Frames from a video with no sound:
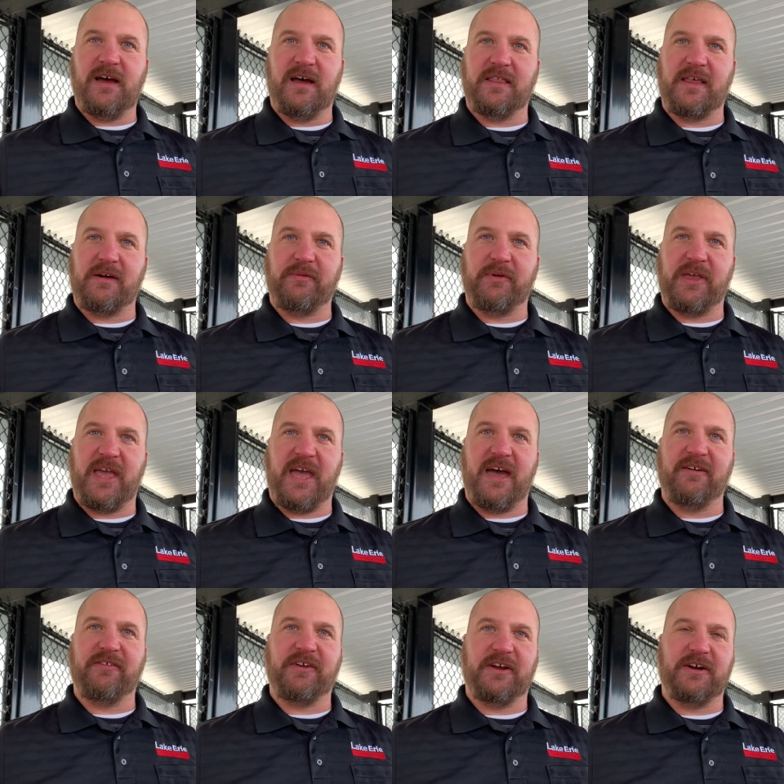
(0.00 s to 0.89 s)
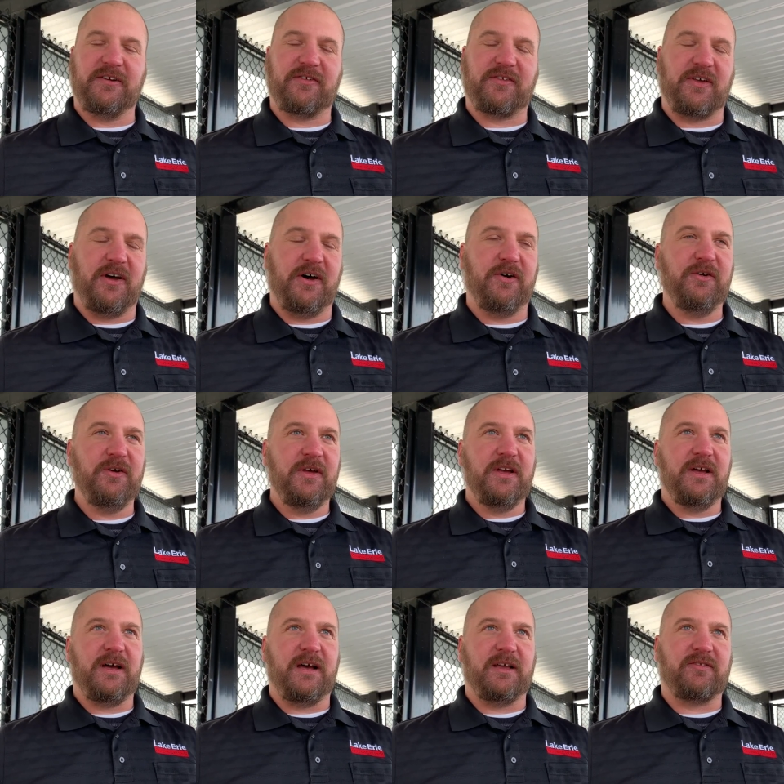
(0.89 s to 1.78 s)
that we have here. So
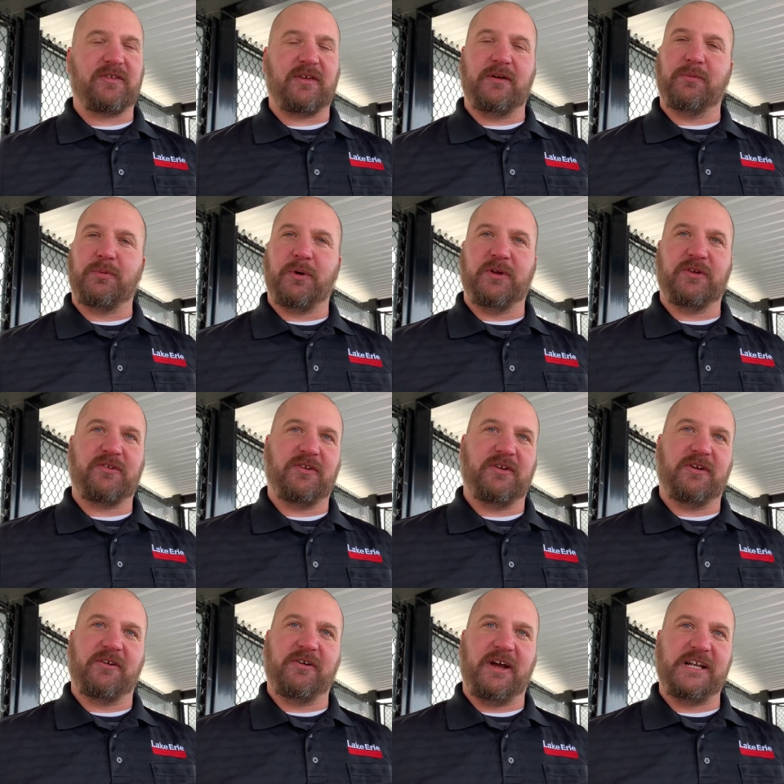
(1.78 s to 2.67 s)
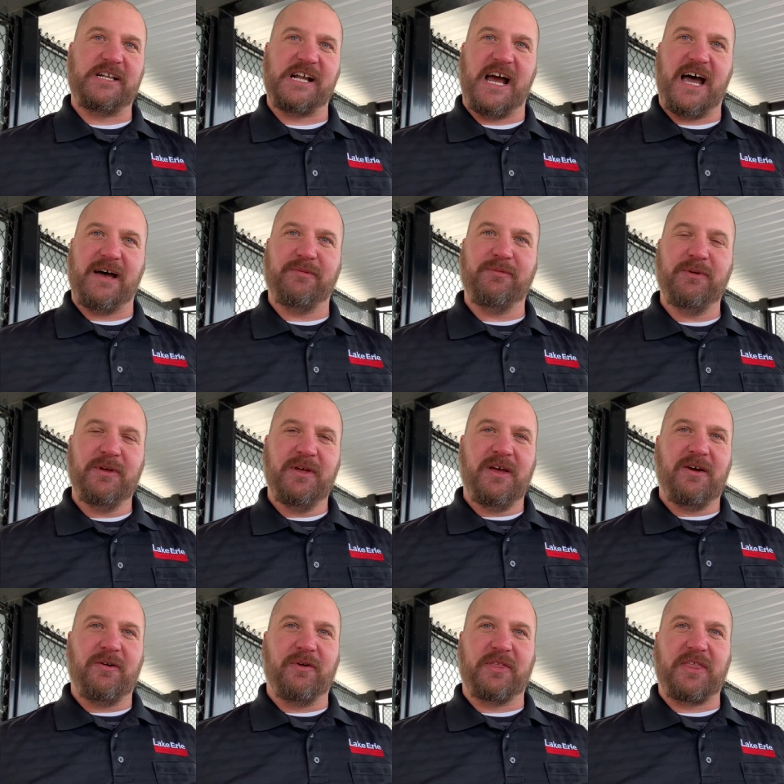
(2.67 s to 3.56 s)
Cedar Point's doing a great job
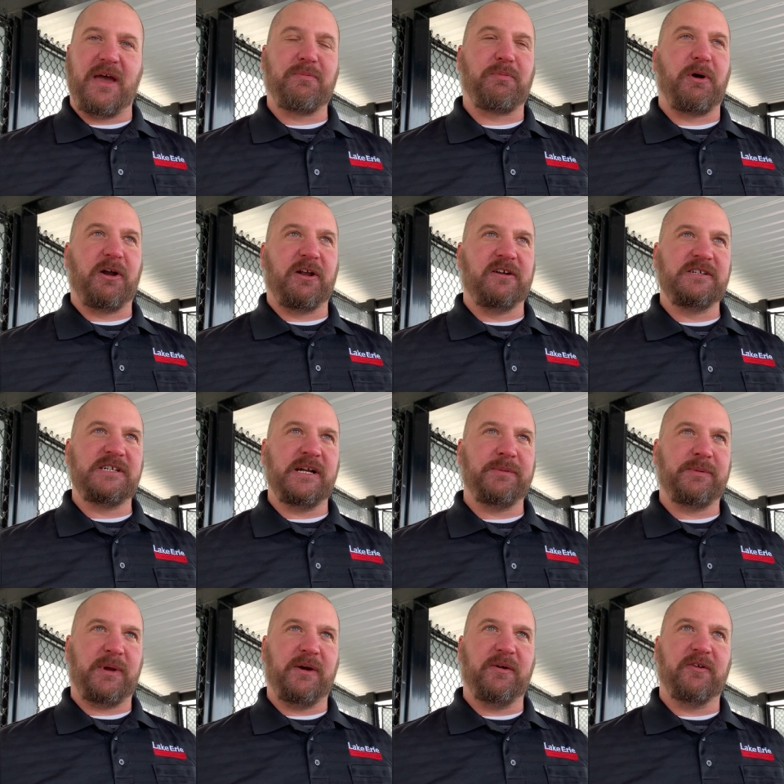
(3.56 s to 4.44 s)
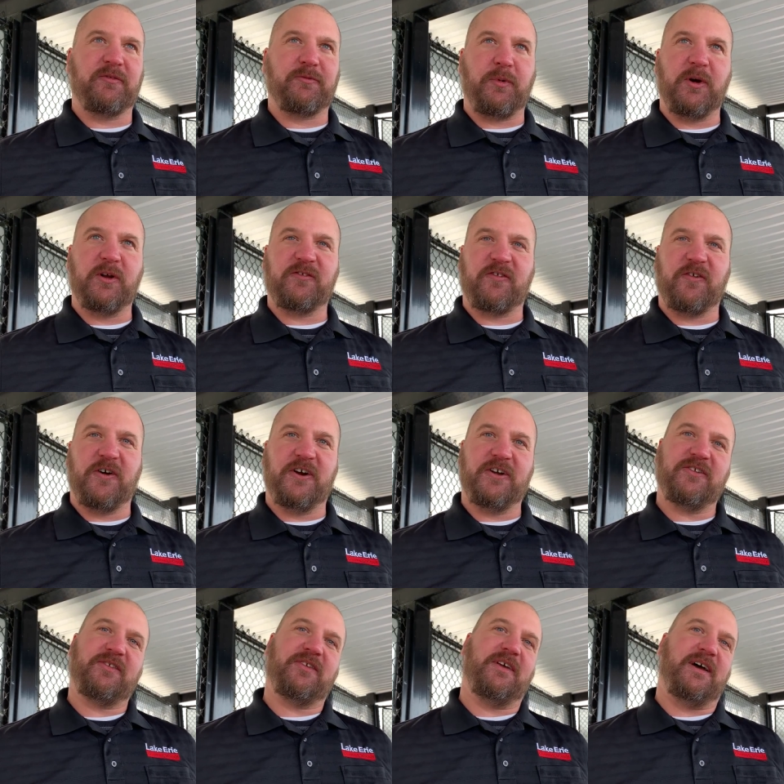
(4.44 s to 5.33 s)
with that partnership here with Sports
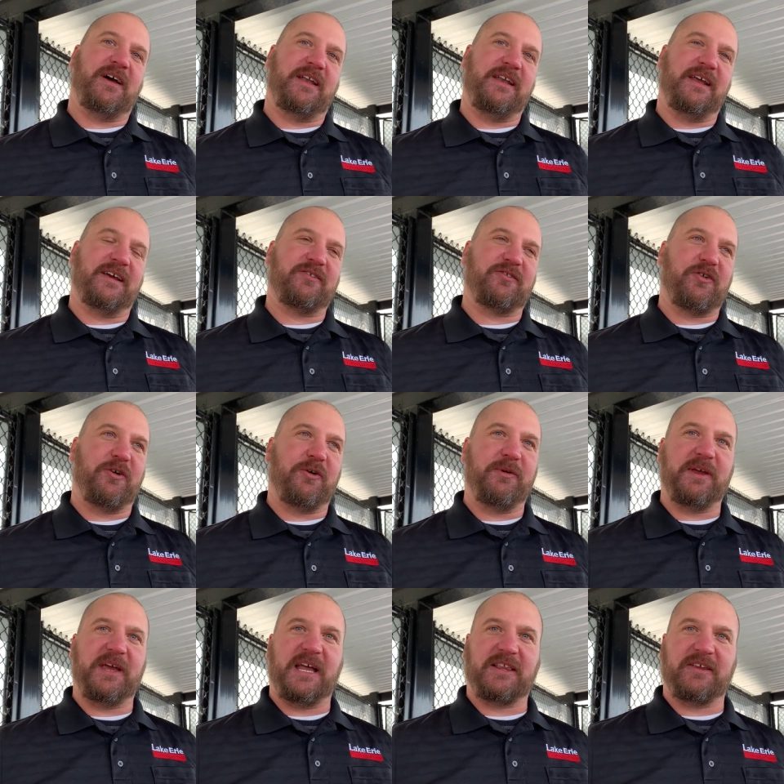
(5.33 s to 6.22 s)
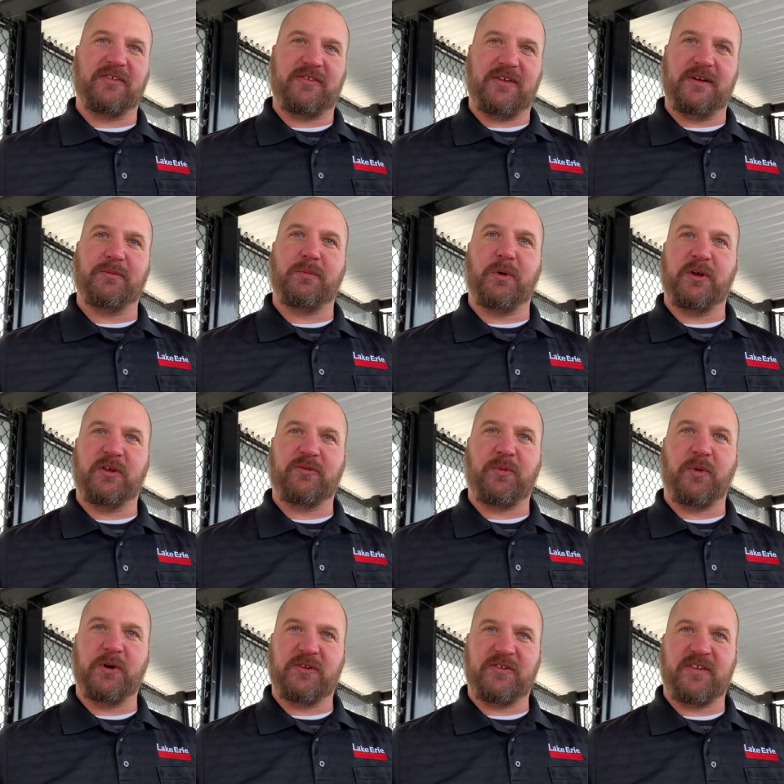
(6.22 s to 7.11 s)
Force, uh, next door we got the Cedar Point
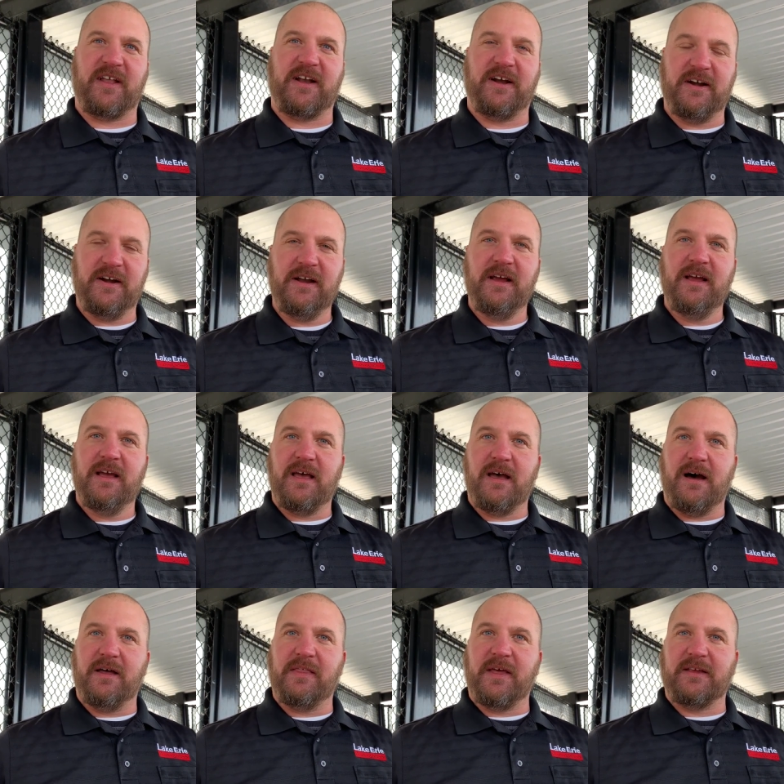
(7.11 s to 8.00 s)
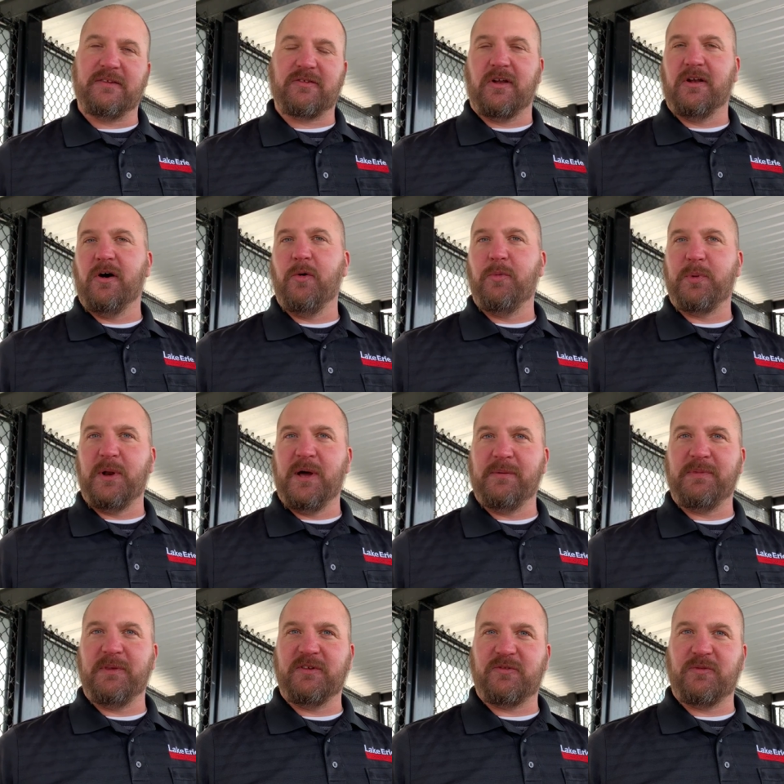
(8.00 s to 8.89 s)
Sports Center uh, that's going to open
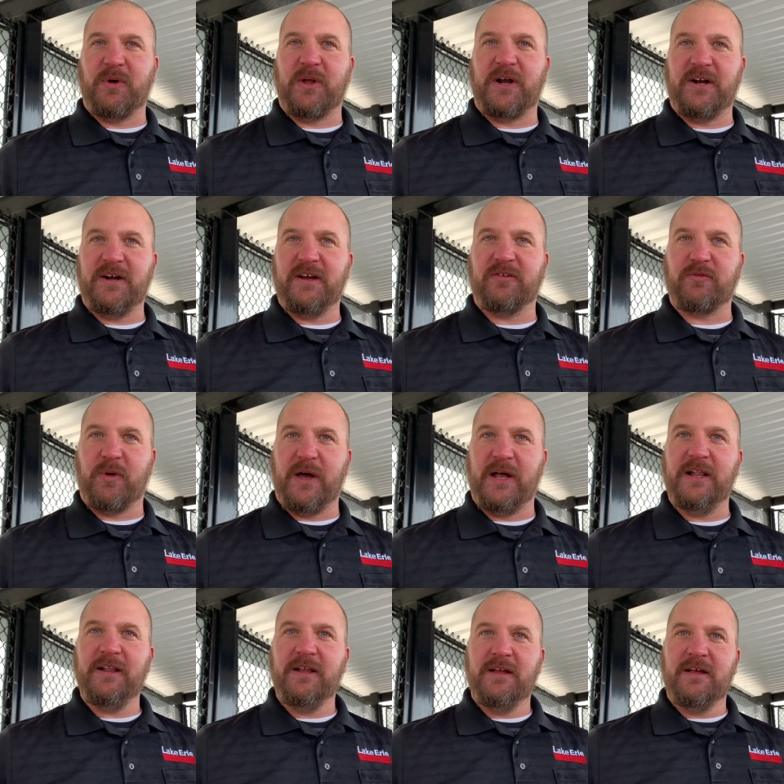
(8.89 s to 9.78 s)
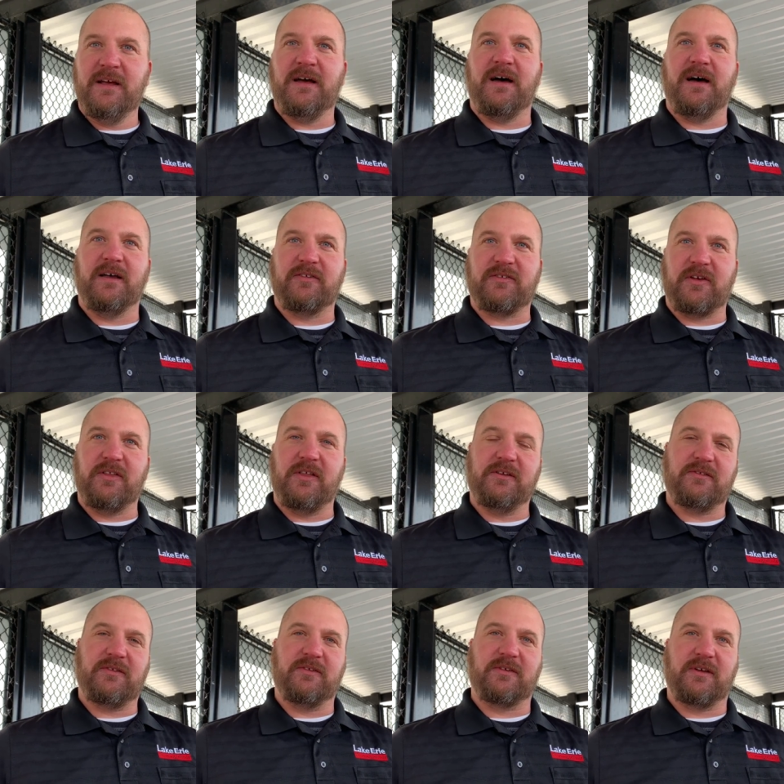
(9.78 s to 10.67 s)
up this winter as well. Uh, so
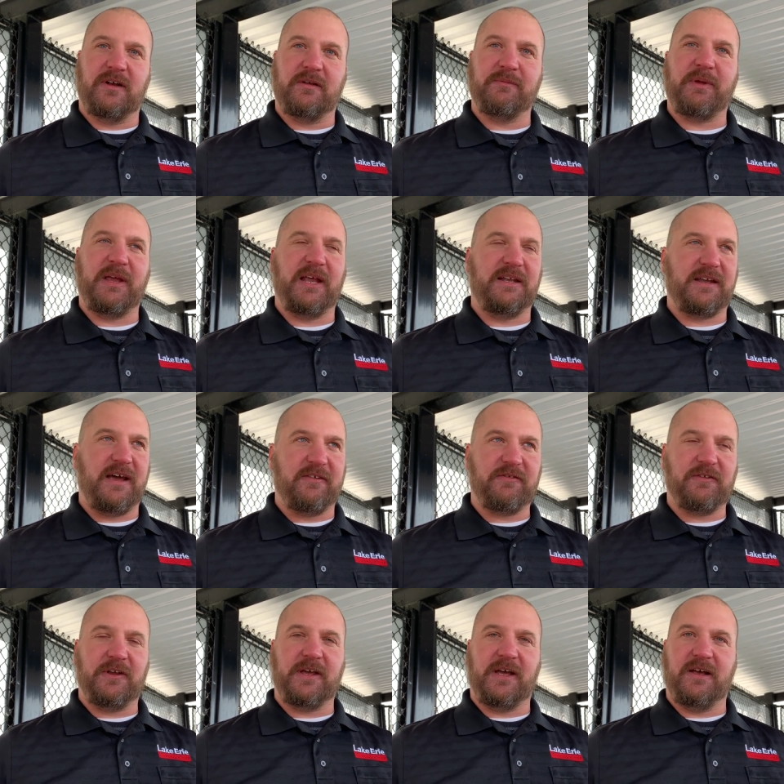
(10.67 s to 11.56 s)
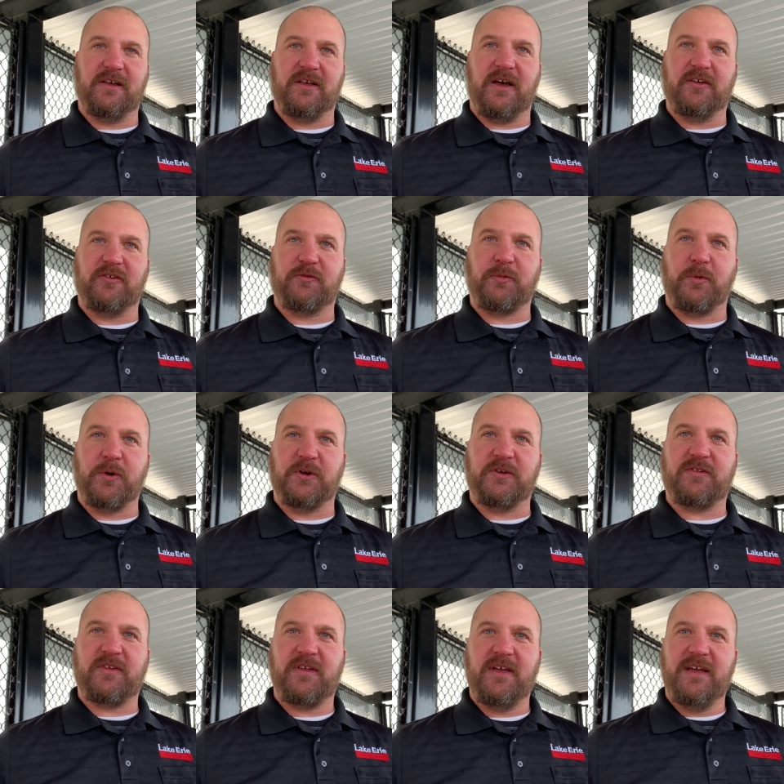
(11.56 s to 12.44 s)
this is going to be definitely a, a,
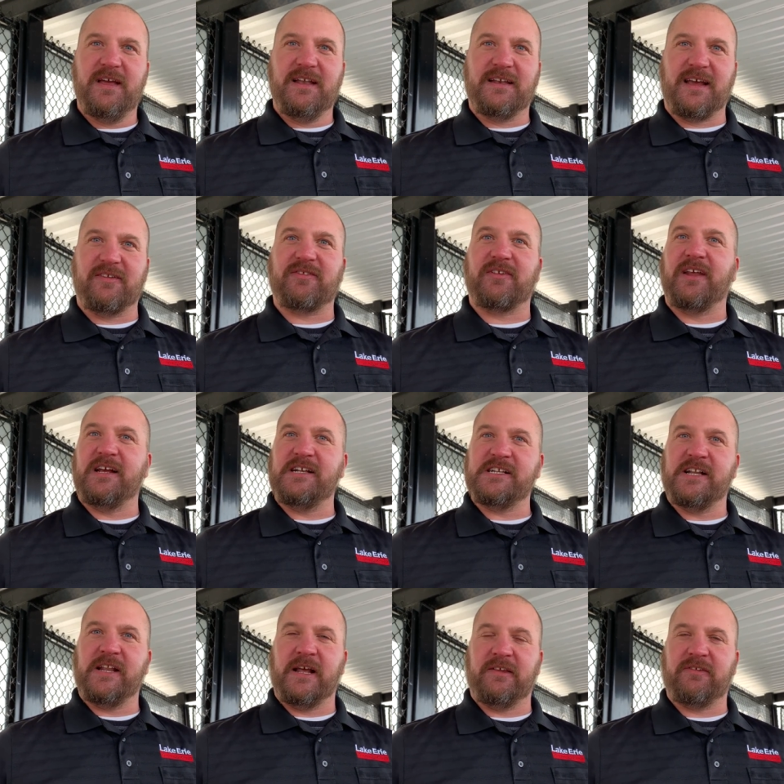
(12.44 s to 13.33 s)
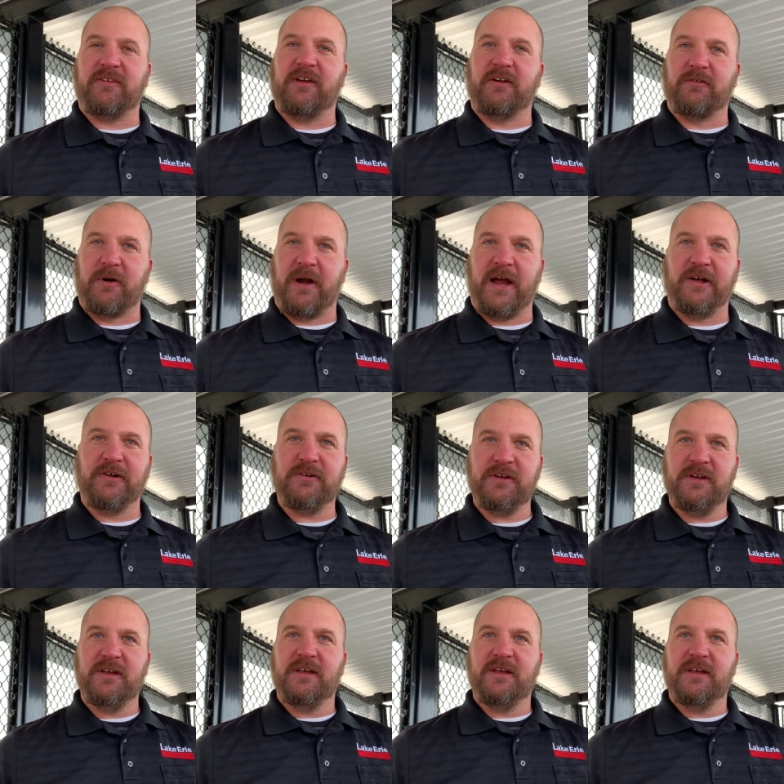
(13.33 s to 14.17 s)
sports destination that's year-round,